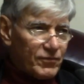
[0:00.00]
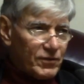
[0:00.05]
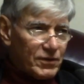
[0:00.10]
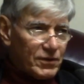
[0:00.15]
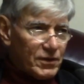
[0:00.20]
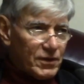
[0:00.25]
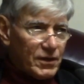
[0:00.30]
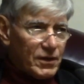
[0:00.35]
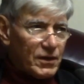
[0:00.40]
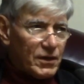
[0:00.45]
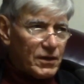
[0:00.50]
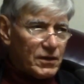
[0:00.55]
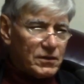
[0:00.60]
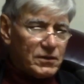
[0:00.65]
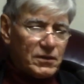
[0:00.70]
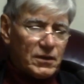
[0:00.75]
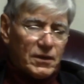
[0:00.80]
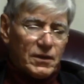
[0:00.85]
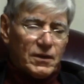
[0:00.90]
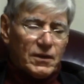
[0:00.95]
and
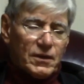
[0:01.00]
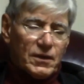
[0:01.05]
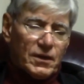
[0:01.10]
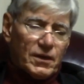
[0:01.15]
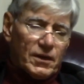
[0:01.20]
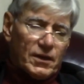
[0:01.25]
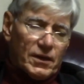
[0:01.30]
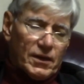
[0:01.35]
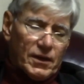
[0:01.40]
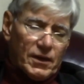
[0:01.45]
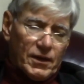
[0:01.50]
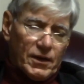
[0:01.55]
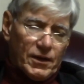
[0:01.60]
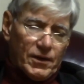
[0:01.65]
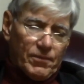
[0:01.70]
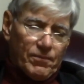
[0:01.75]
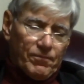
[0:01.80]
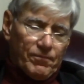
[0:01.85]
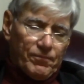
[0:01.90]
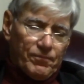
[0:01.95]
dead.
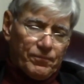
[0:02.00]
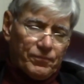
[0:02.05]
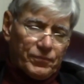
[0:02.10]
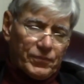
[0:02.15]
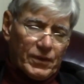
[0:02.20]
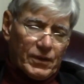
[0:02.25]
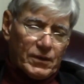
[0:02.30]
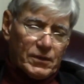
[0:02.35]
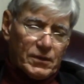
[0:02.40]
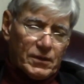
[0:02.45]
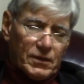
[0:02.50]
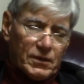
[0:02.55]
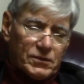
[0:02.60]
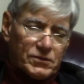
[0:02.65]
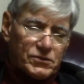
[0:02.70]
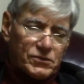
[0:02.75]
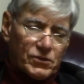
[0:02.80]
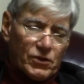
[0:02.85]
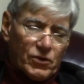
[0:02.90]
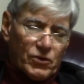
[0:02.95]
Um,
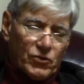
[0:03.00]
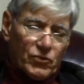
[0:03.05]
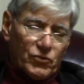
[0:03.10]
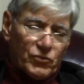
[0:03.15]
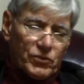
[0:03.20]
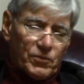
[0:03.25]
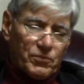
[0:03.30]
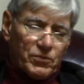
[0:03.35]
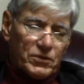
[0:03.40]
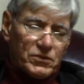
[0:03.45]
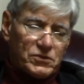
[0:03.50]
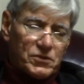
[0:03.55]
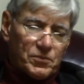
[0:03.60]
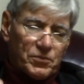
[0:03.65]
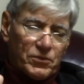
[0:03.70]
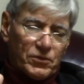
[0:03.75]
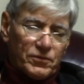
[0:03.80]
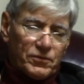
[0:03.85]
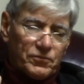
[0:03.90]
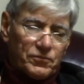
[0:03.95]
so the
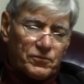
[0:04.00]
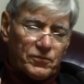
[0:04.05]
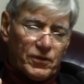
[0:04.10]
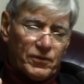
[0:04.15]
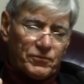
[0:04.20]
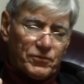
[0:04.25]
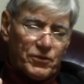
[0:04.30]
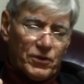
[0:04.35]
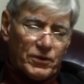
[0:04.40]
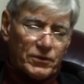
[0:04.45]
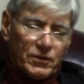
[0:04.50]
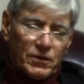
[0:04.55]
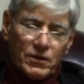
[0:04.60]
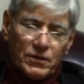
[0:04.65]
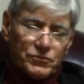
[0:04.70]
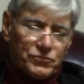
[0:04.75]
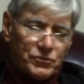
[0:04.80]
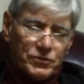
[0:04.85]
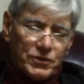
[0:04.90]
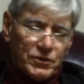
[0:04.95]
principle of, of
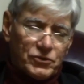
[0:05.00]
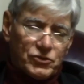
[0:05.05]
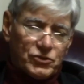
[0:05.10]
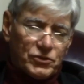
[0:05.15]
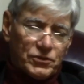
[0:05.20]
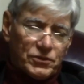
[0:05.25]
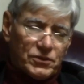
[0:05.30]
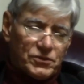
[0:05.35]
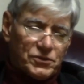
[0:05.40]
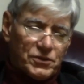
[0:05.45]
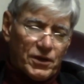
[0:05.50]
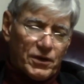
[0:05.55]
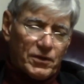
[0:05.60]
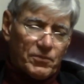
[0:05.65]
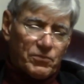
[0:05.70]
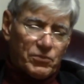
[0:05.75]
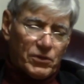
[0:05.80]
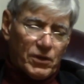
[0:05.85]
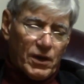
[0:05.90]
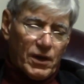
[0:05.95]
non-contradiction does not
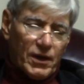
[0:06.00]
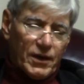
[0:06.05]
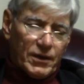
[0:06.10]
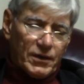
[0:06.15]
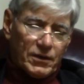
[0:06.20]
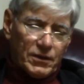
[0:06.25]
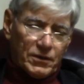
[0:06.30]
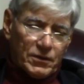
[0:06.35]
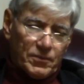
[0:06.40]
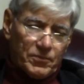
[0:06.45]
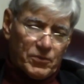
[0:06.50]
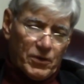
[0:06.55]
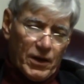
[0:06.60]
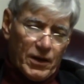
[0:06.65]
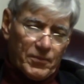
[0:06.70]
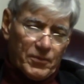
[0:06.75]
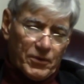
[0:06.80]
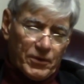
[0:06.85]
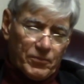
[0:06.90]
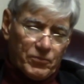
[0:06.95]
apply in the
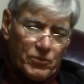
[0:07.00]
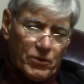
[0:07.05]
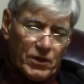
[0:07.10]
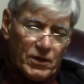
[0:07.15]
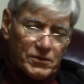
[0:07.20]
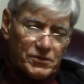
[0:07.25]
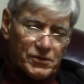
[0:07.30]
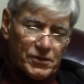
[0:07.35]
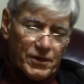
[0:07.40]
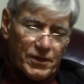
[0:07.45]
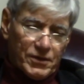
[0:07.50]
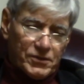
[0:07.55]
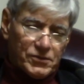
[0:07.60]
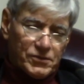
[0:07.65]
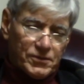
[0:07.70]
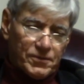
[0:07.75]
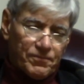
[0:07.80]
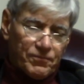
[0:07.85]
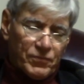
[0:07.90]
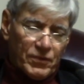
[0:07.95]
primary
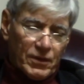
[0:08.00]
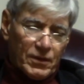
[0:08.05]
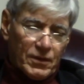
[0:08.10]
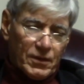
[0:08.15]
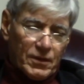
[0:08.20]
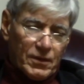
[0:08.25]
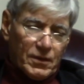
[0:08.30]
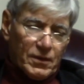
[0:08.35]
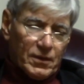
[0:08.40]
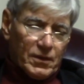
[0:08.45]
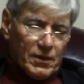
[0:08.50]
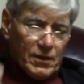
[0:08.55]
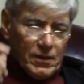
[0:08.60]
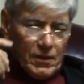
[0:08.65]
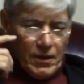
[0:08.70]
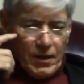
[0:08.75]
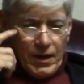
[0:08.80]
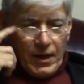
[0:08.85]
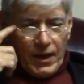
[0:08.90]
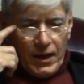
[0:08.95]
process.
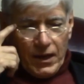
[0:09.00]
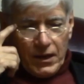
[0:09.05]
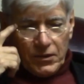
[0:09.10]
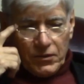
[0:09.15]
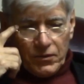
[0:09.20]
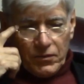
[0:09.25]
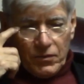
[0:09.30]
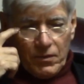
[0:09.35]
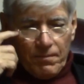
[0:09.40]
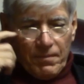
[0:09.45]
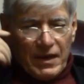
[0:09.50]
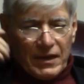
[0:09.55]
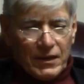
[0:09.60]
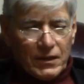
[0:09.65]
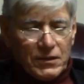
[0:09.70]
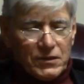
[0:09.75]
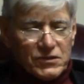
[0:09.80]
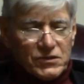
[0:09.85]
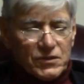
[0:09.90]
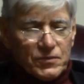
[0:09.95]
And the
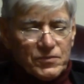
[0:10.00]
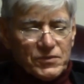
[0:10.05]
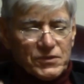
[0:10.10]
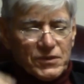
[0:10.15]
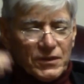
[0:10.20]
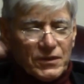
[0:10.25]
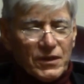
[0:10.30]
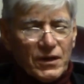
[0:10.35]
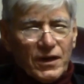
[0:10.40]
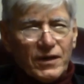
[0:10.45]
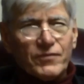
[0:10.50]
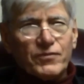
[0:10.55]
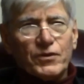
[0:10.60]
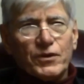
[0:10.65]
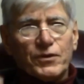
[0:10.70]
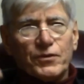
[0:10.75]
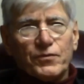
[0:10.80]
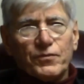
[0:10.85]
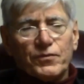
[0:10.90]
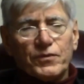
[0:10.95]
mechanisms that
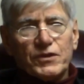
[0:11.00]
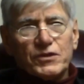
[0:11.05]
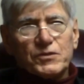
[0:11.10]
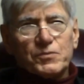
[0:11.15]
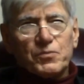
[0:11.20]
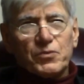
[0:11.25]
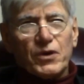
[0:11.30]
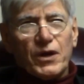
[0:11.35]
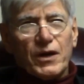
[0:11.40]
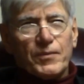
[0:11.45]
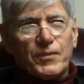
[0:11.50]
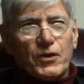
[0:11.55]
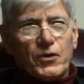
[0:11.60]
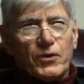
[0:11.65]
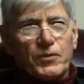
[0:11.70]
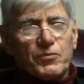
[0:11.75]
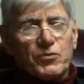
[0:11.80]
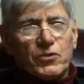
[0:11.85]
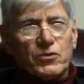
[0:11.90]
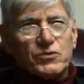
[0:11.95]
govern this
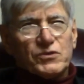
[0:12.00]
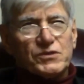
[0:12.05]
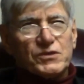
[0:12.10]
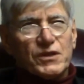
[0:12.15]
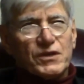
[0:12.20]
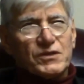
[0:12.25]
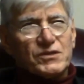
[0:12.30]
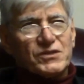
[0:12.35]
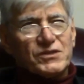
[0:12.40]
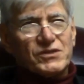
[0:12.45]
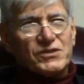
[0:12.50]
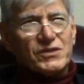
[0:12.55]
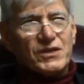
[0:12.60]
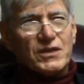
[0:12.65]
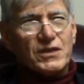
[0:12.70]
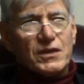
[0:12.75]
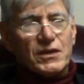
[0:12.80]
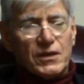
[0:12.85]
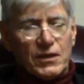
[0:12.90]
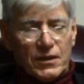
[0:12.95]
primary process
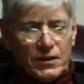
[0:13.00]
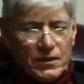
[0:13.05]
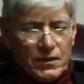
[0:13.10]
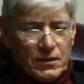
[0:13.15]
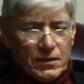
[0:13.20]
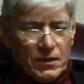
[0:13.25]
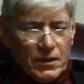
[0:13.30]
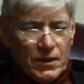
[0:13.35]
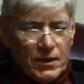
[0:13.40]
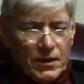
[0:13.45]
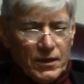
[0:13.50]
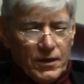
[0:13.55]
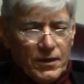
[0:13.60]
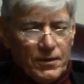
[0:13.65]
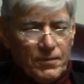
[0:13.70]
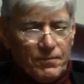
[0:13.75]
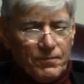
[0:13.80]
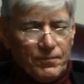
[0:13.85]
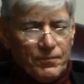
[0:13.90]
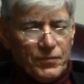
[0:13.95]
thinking
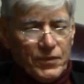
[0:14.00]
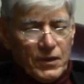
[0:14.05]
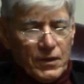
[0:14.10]
um,